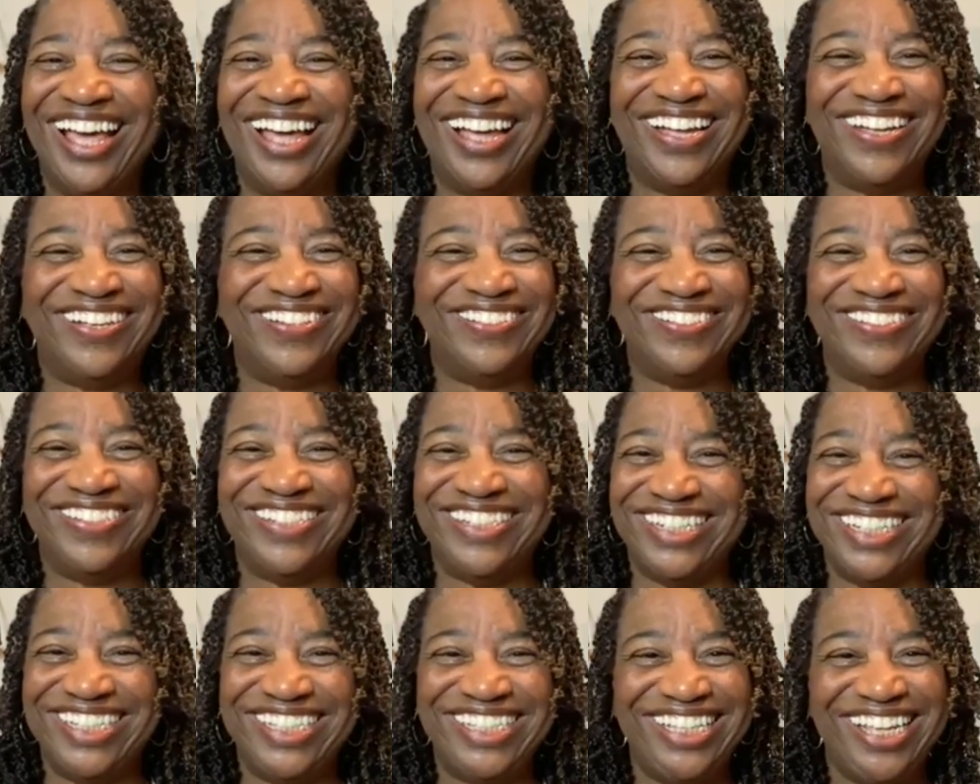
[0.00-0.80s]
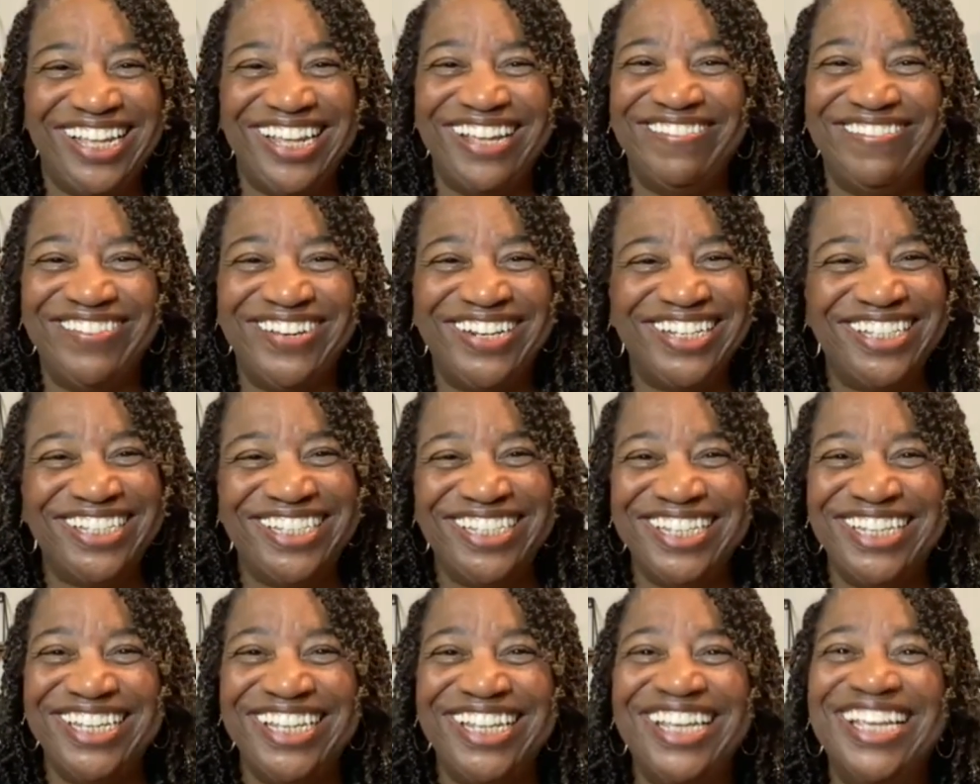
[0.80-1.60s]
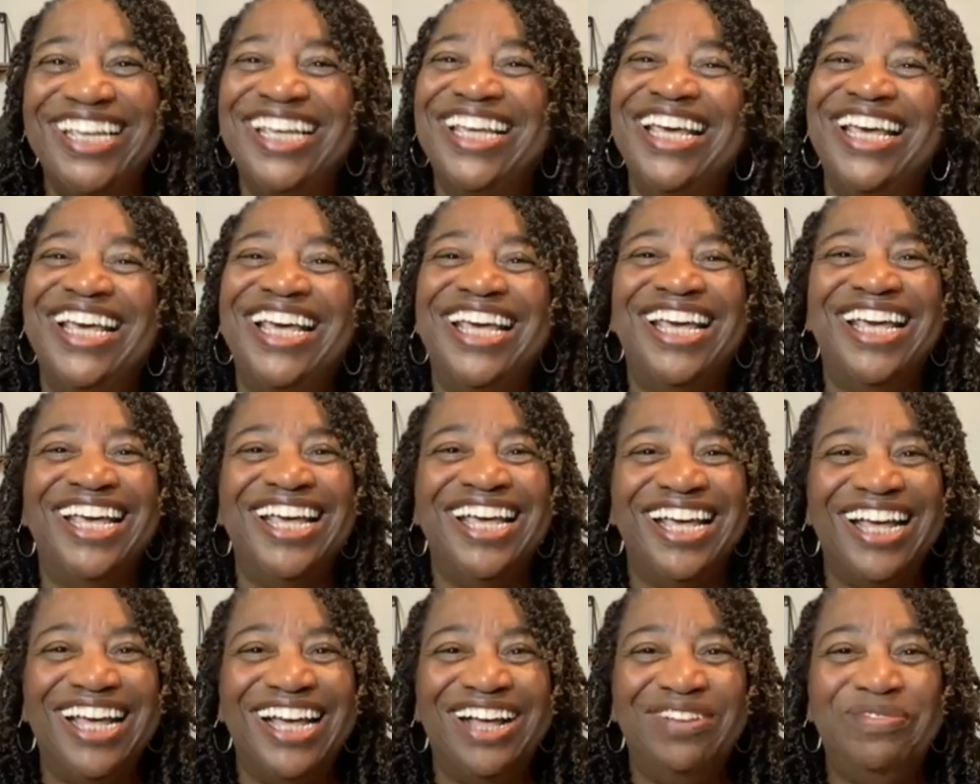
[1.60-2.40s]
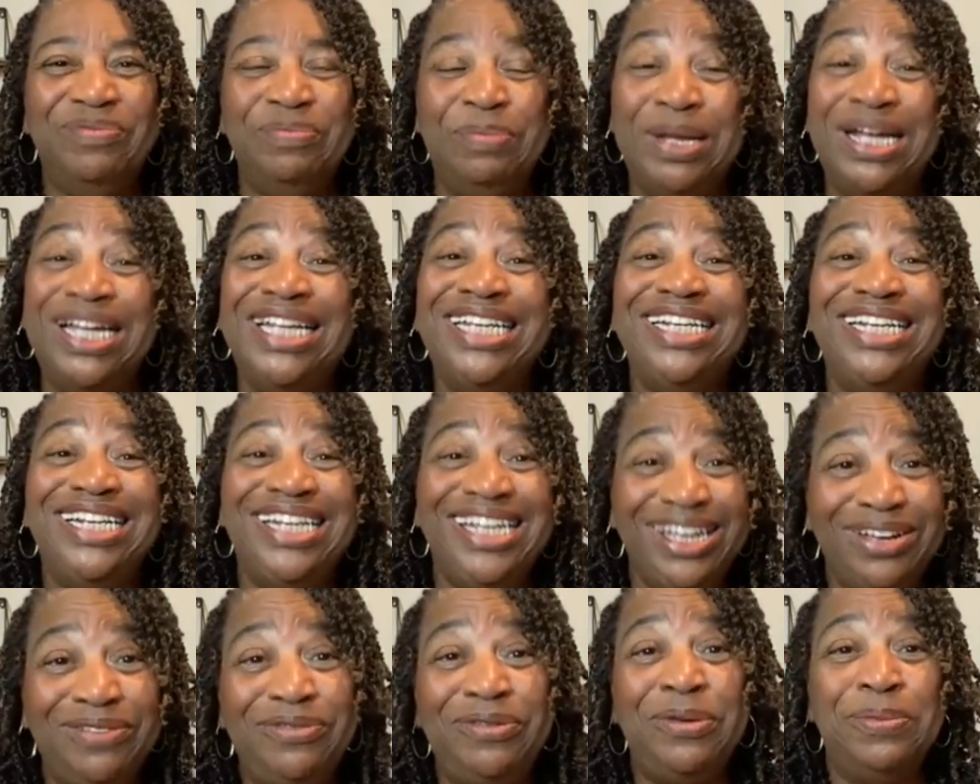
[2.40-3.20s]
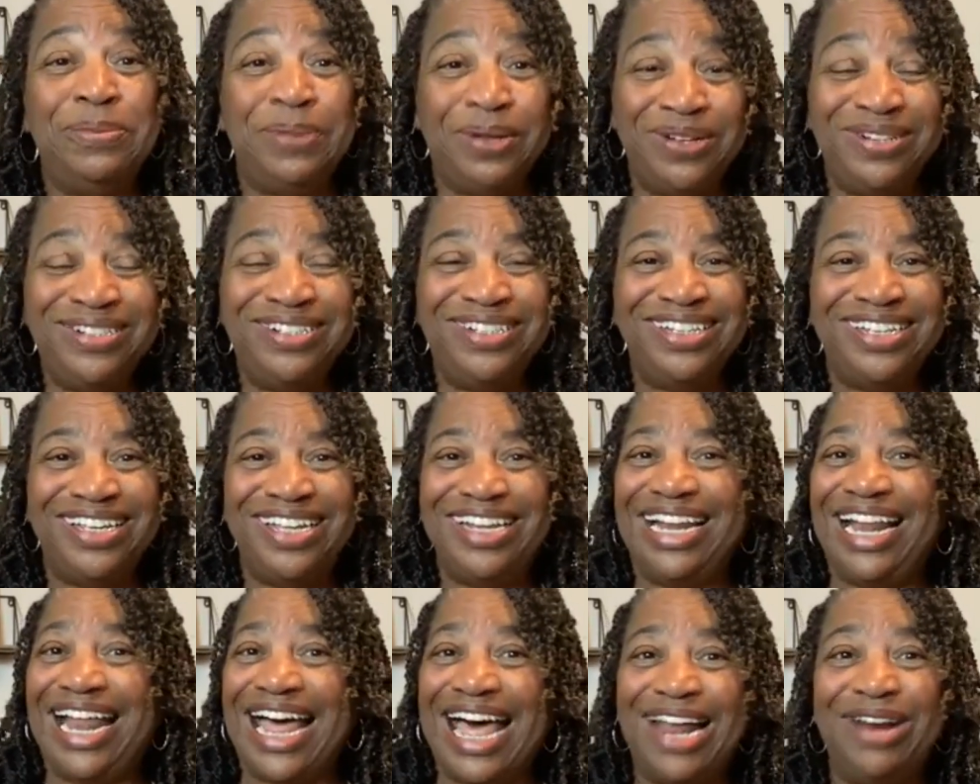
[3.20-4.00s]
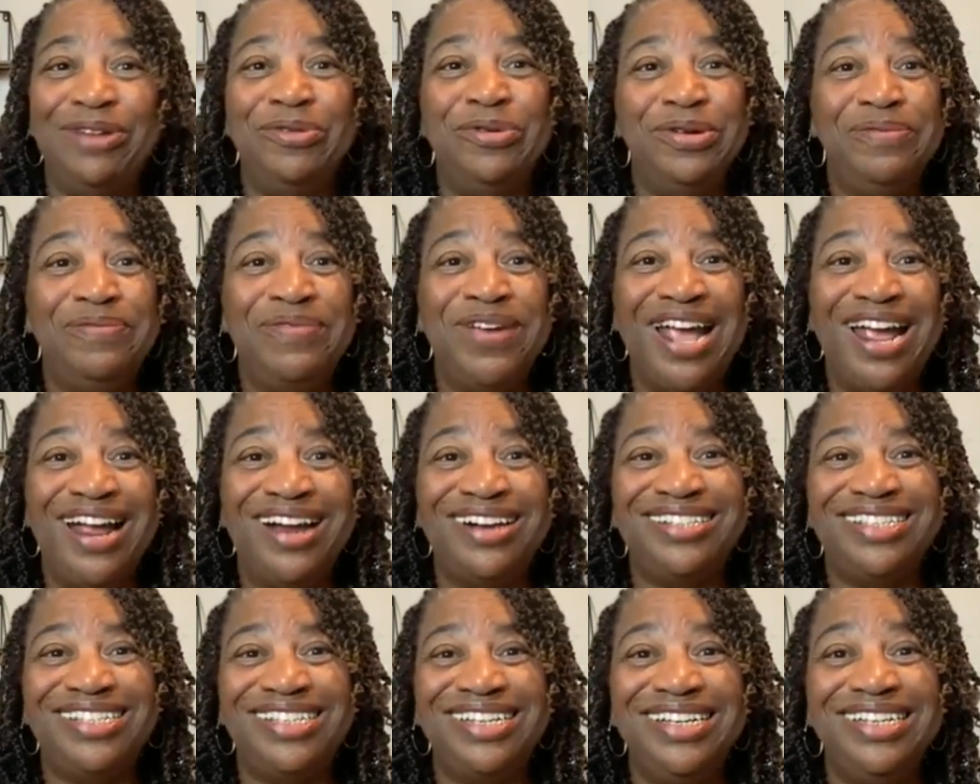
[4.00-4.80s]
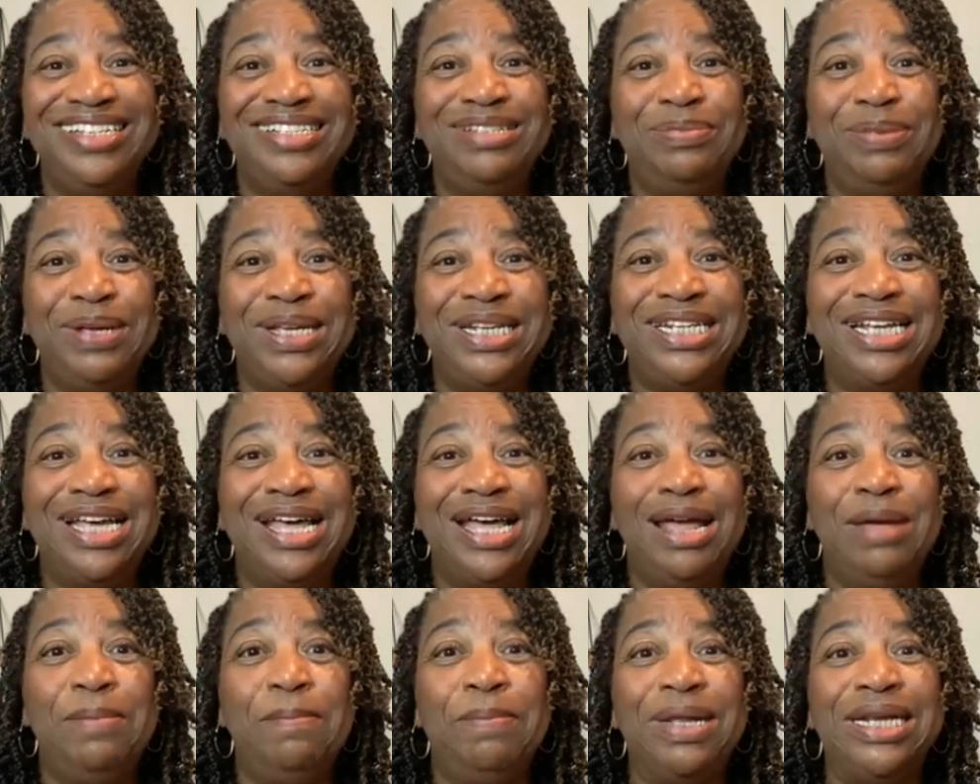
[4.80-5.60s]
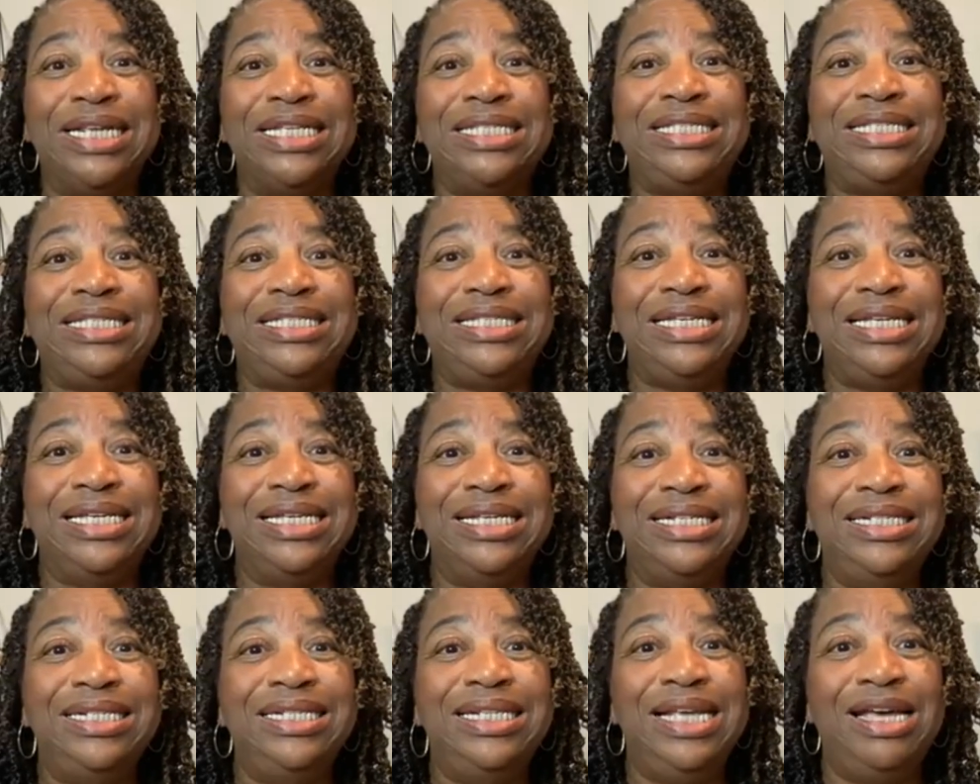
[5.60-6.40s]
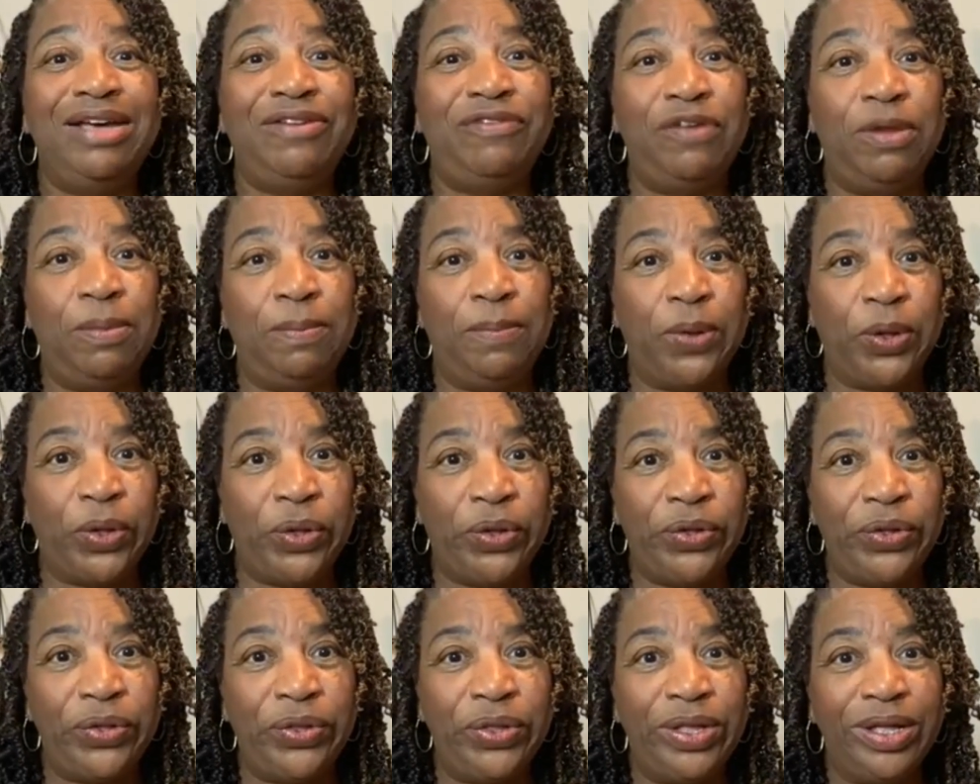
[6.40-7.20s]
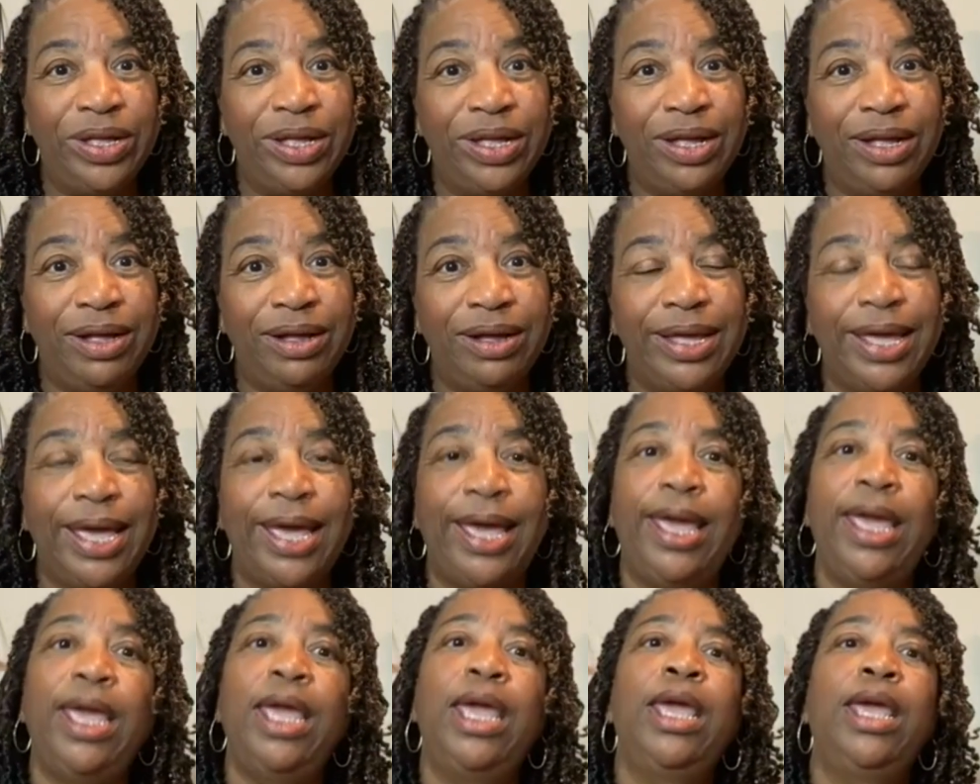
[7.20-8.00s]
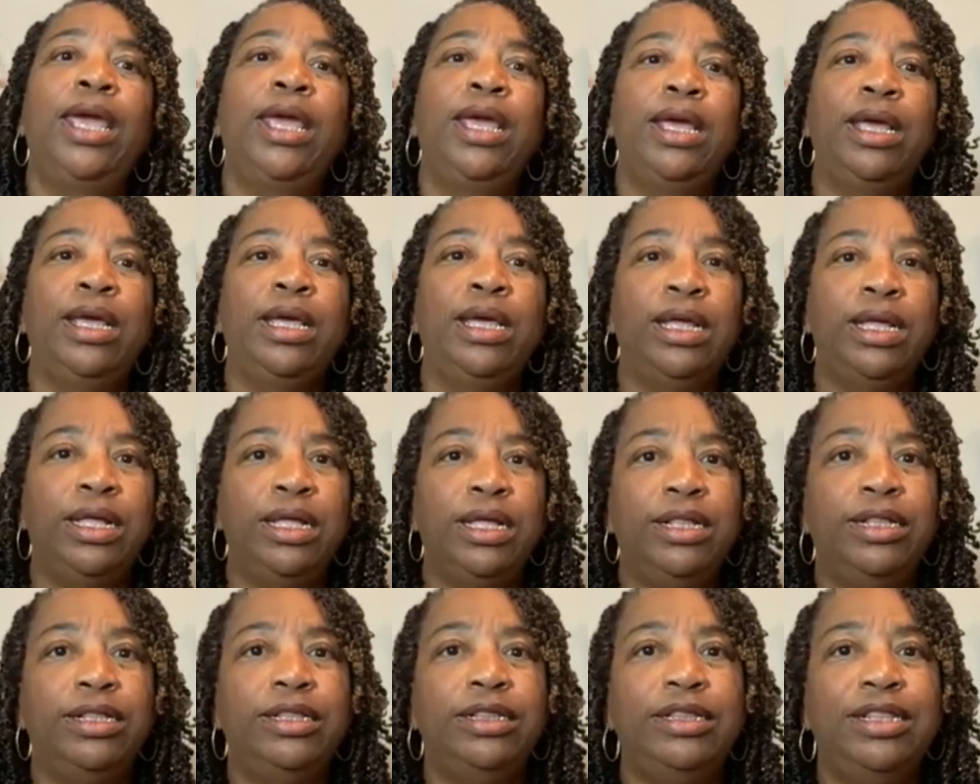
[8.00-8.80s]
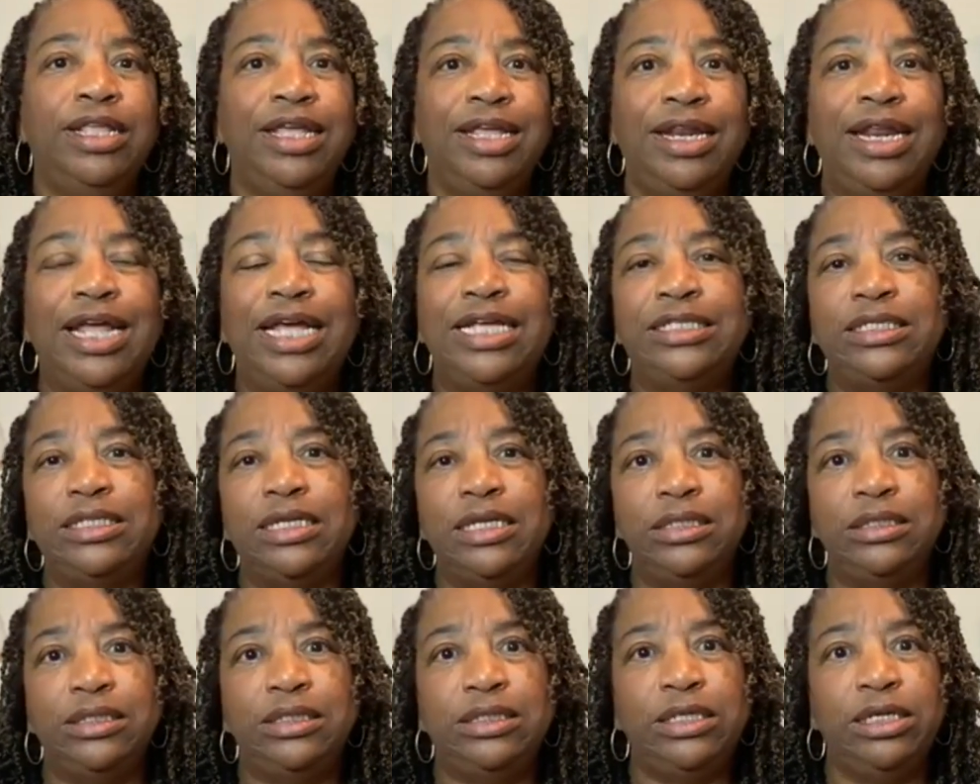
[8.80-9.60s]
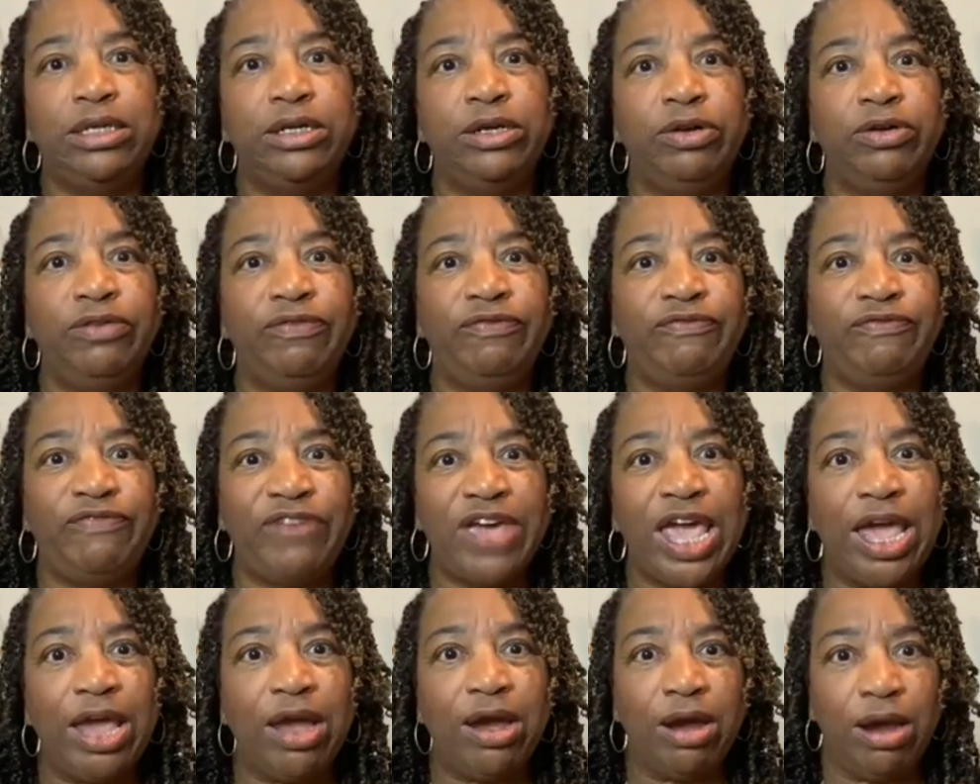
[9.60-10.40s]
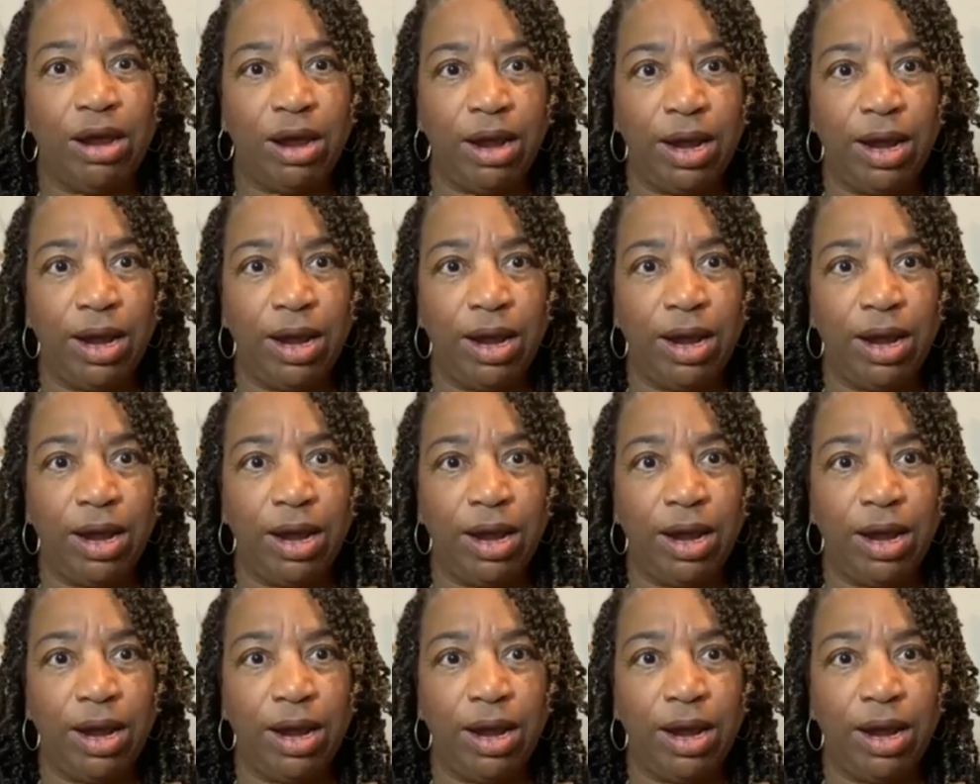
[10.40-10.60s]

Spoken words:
I'll just giving it to you. But livable, a lot of repairs need to be done, but it's still livable, okay? Then that's considered fair.